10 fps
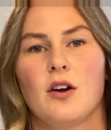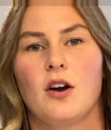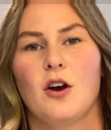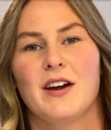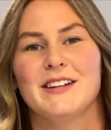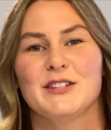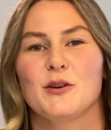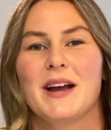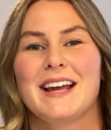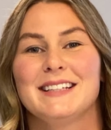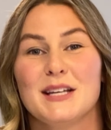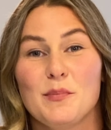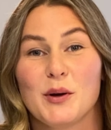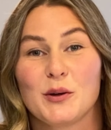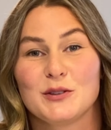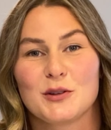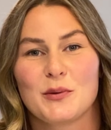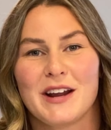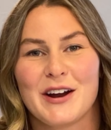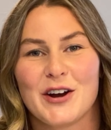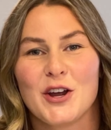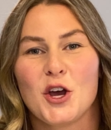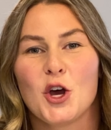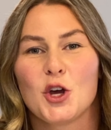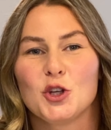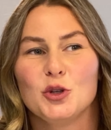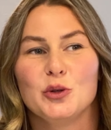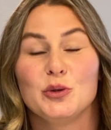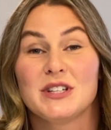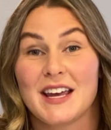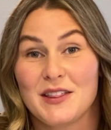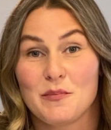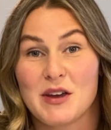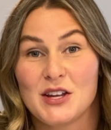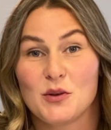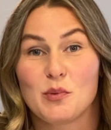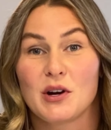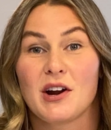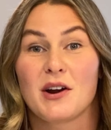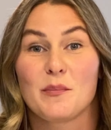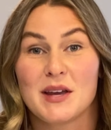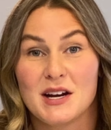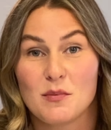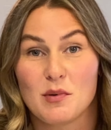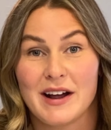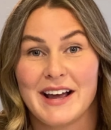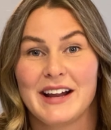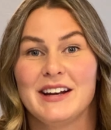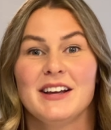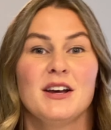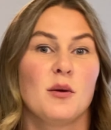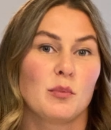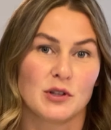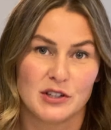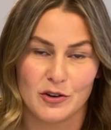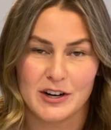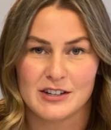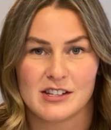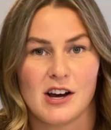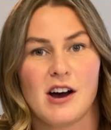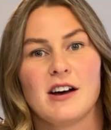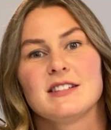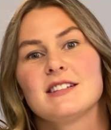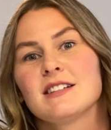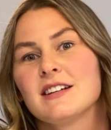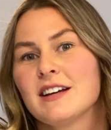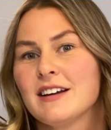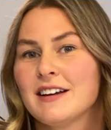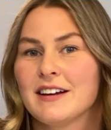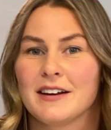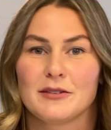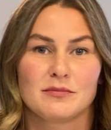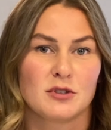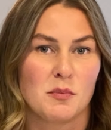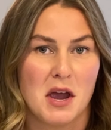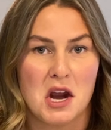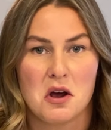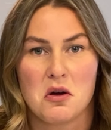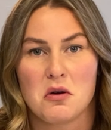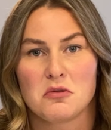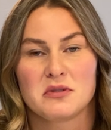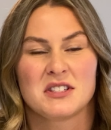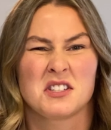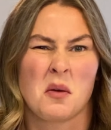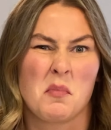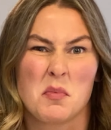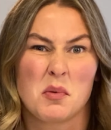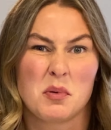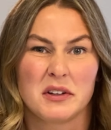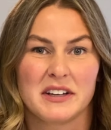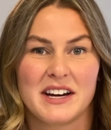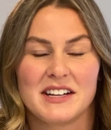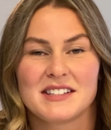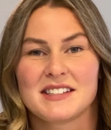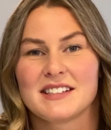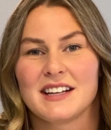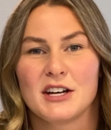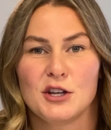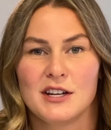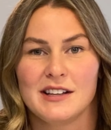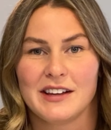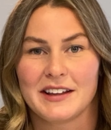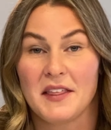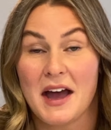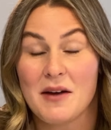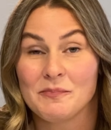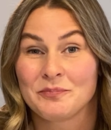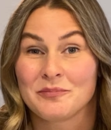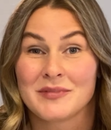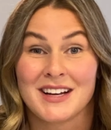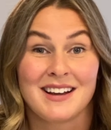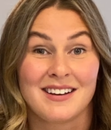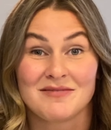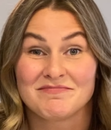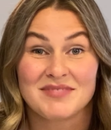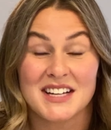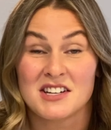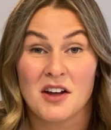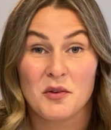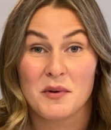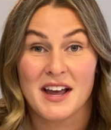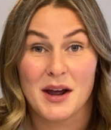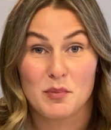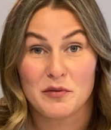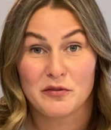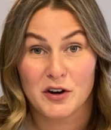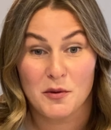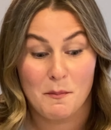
All right, so a typical donair, you take the meat, you put it on a pita bread, put donair sauce, tomatoes, some people put lettuce, and you eat it like that. That's not the way I prefer.